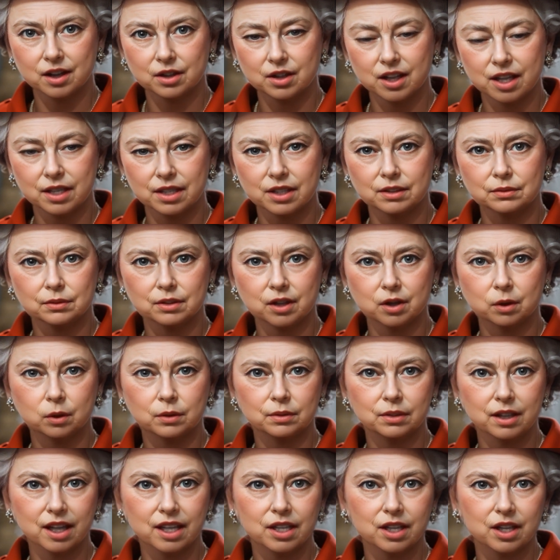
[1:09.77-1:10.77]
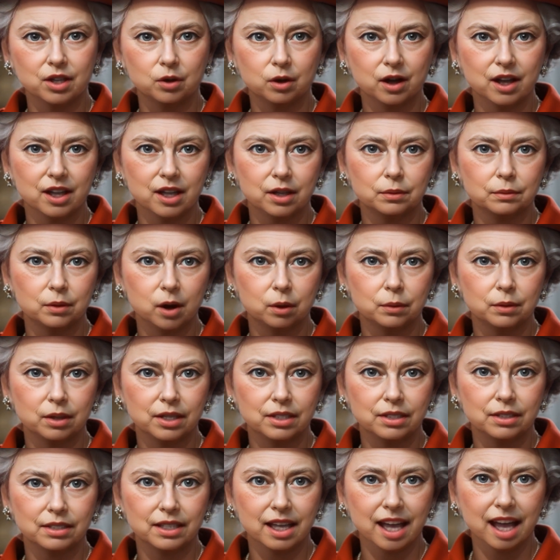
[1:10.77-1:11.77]
are just a few of the historical
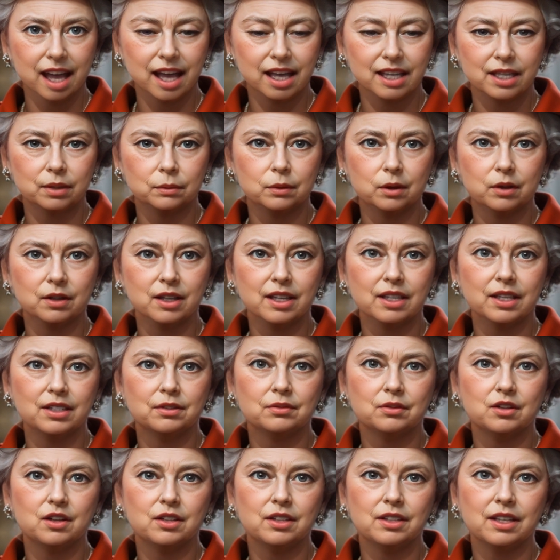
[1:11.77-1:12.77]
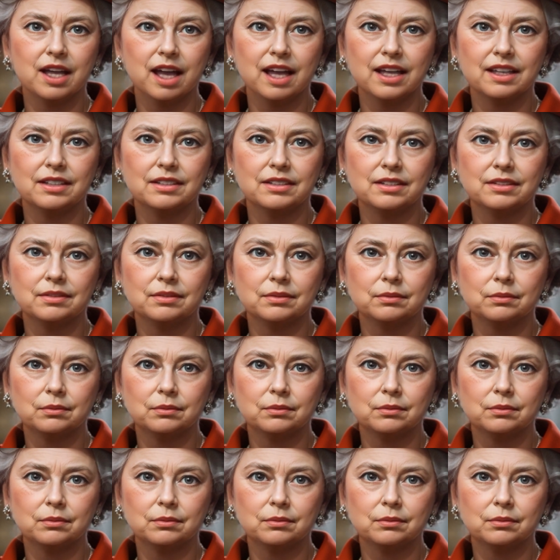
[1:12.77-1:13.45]
moments that I experienced firsthand.